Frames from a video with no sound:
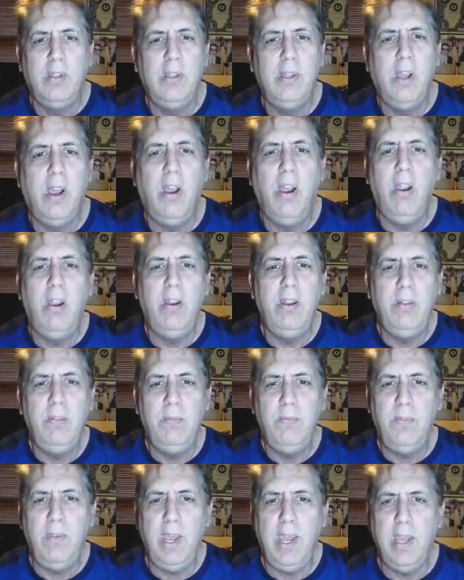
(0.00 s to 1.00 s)

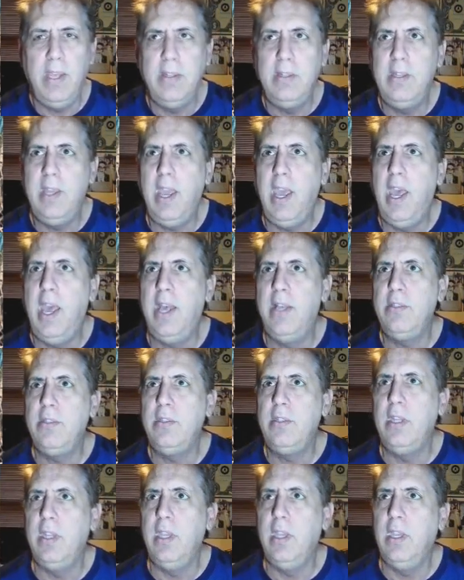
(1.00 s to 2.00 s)
garden
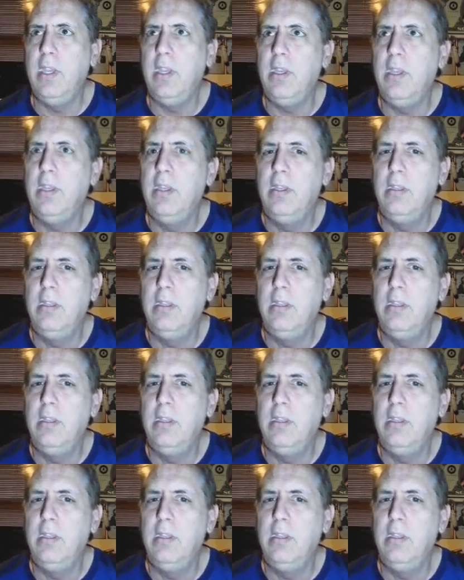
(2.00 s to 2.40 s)
fantastic.